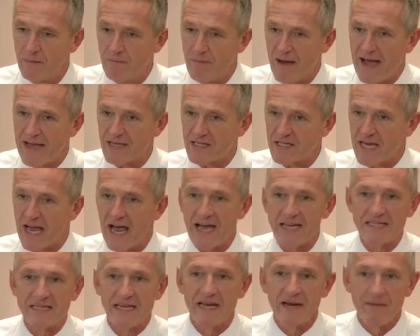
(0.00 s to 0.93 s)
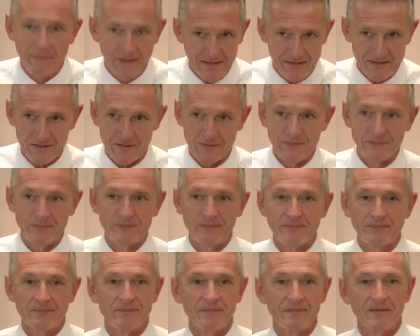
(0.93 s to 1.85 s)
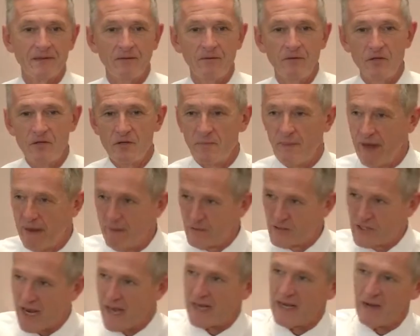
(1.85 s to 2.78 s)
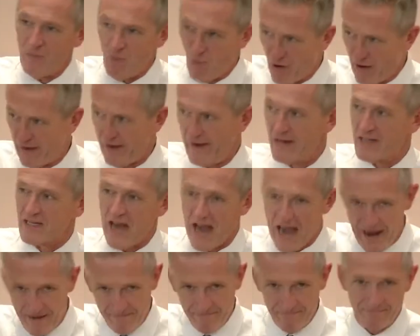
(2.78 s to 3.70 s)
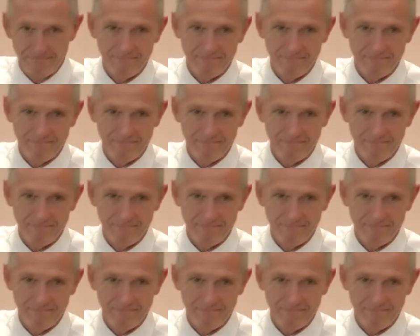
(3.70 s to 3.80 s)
bite-sized enemies. Would you be able to take them one at a time? Amen.